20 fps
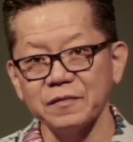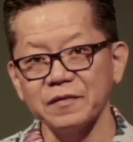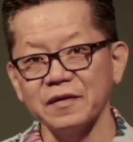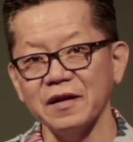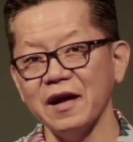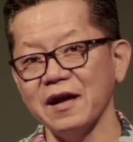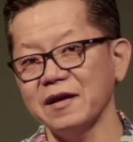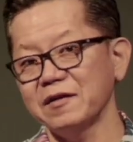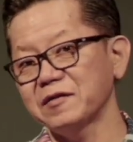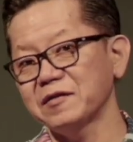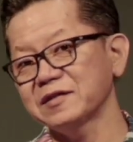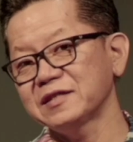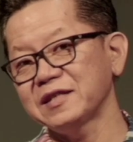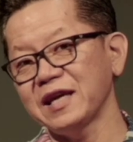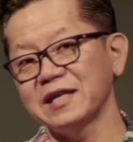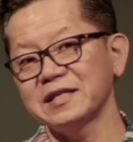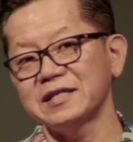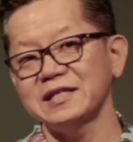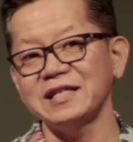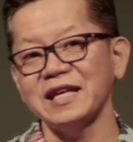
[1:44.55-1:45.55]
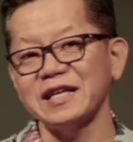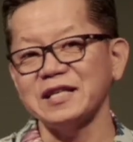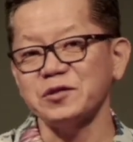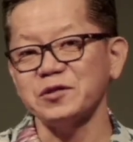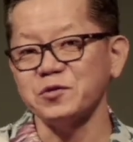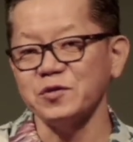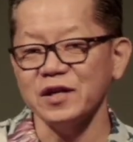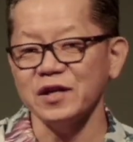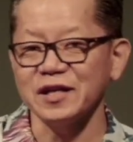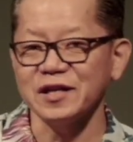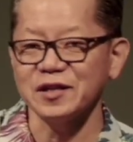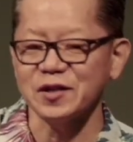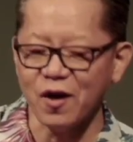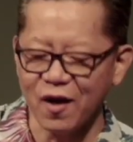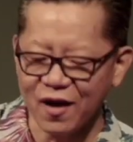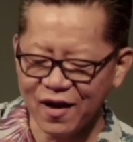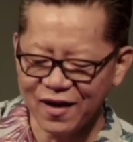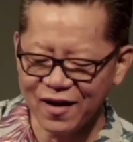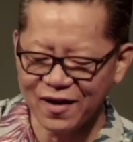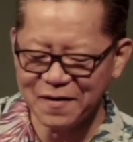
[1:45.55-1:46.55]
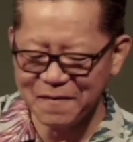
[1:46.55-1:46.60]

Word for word: Uh, you could say six string guitar.